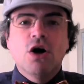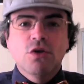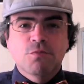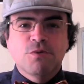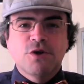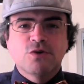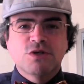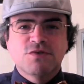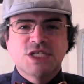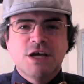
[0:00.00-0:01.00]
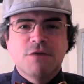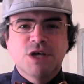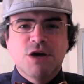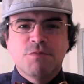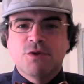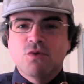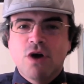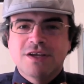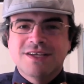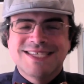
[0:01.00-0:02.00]
other players have stepped up, and the
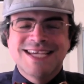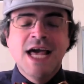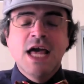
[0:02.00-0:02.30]
Rockets